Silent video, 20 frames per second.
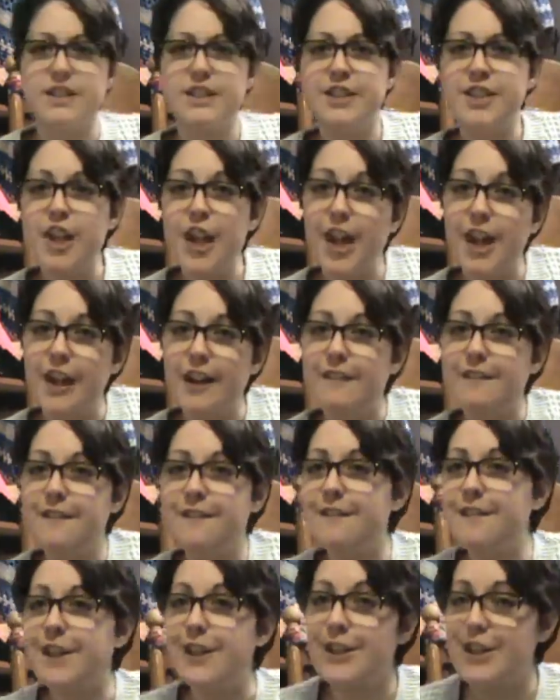
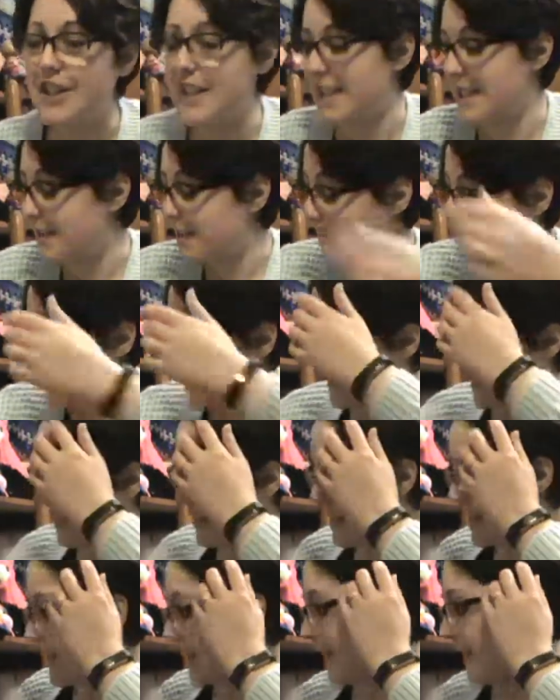stuff for
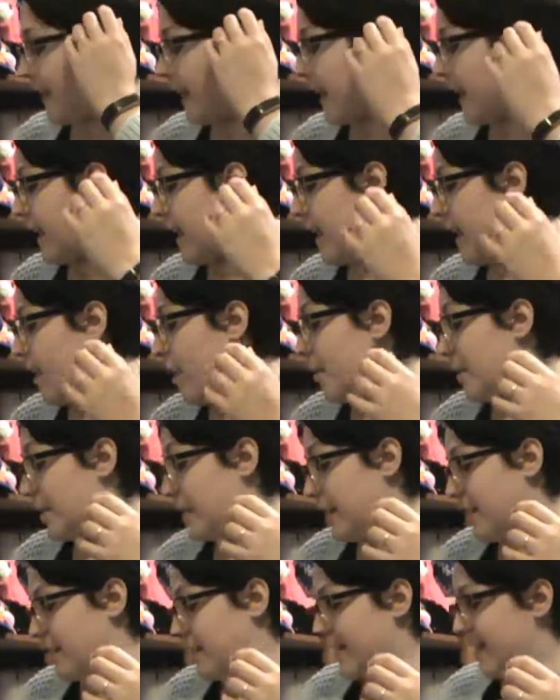Christmas. Oh,
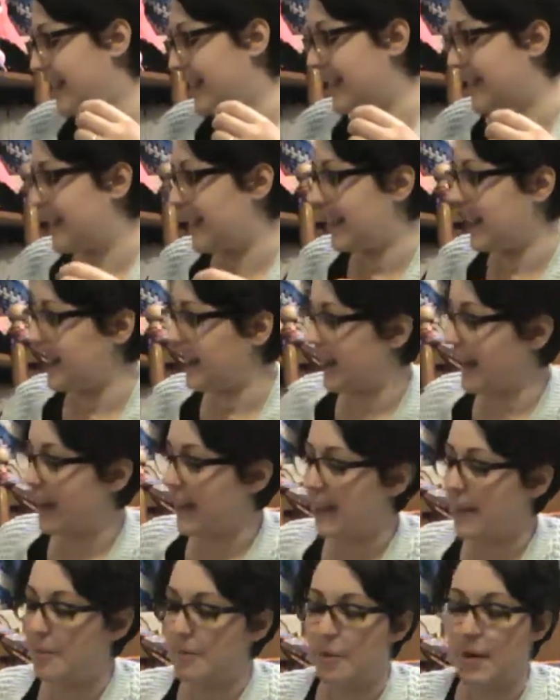another thing
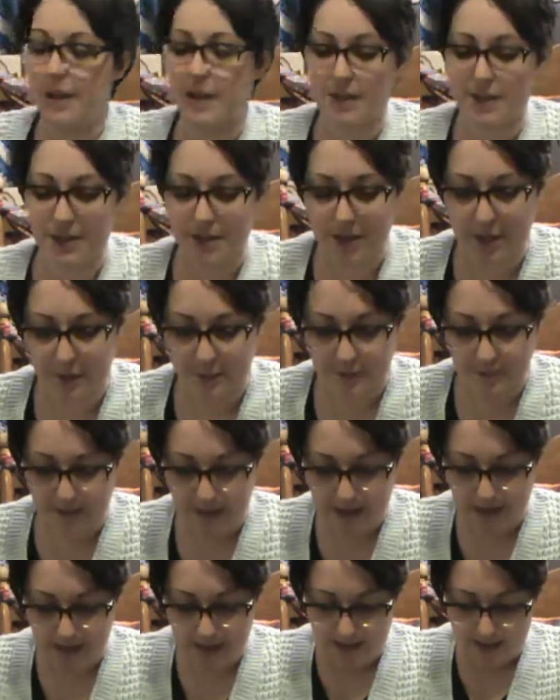I bought. So
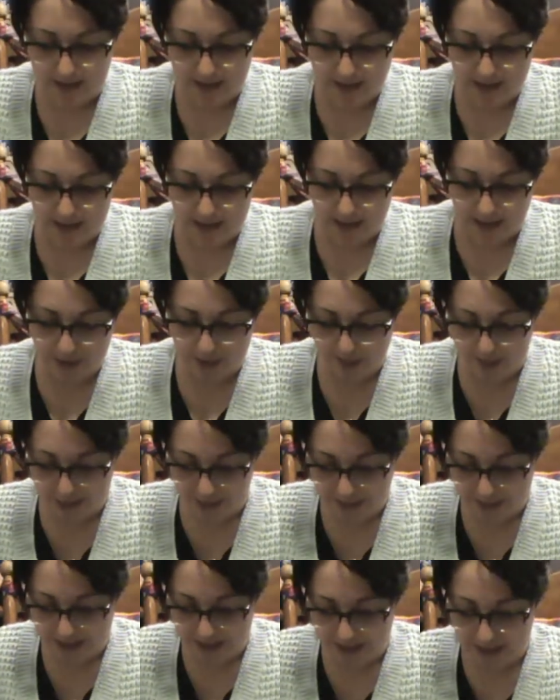I
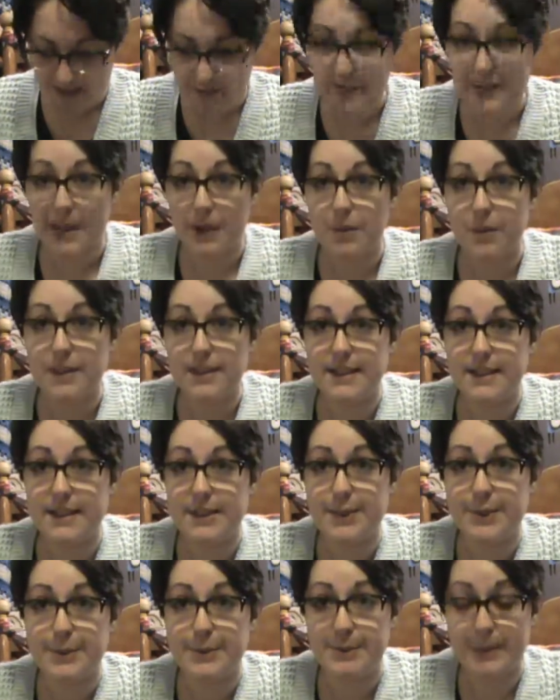told my husband I wanted
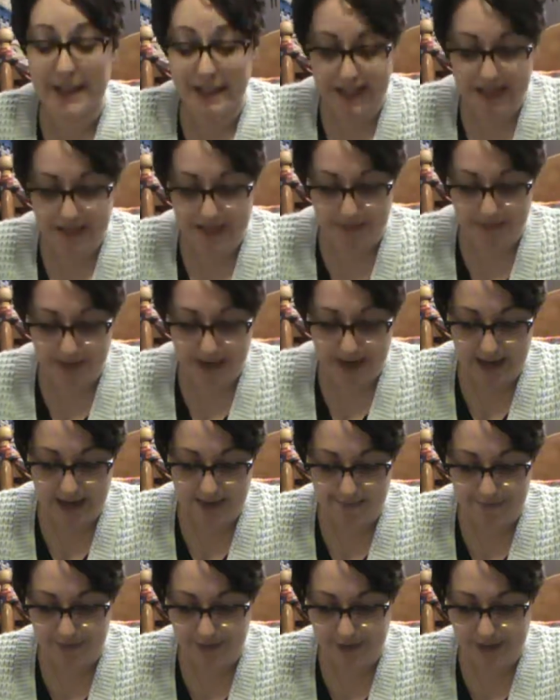to make him a
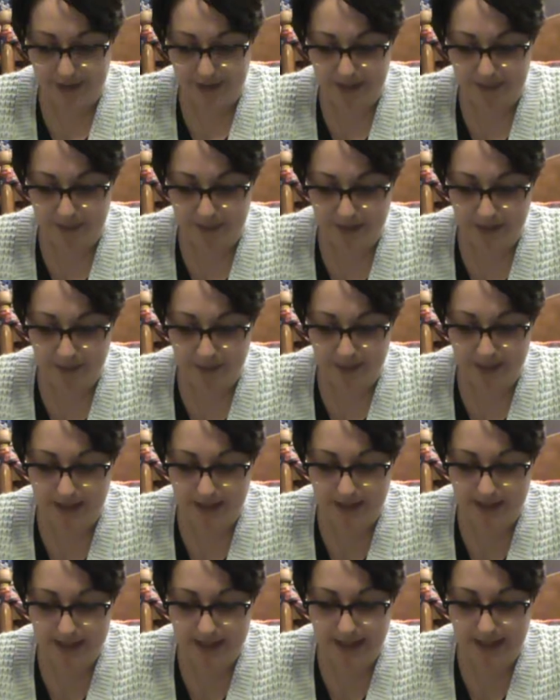hat for Christmas. I
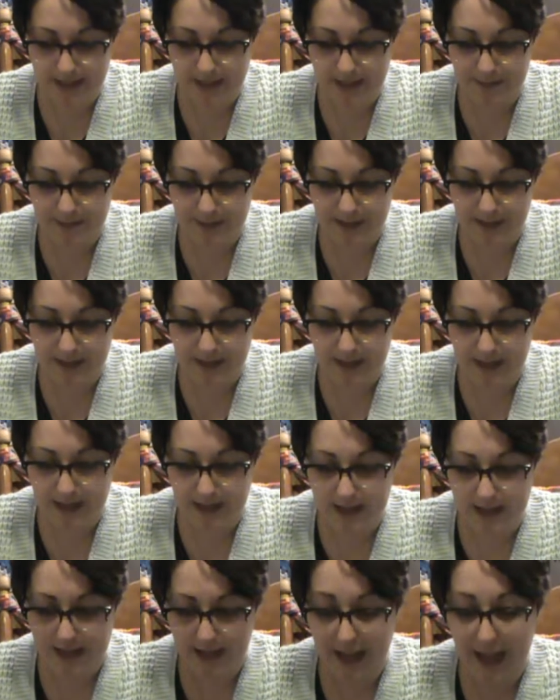wanted to knit him a
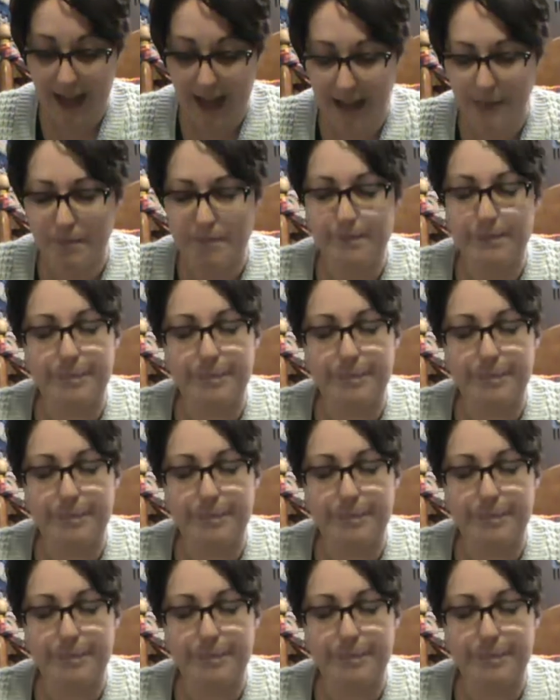hat.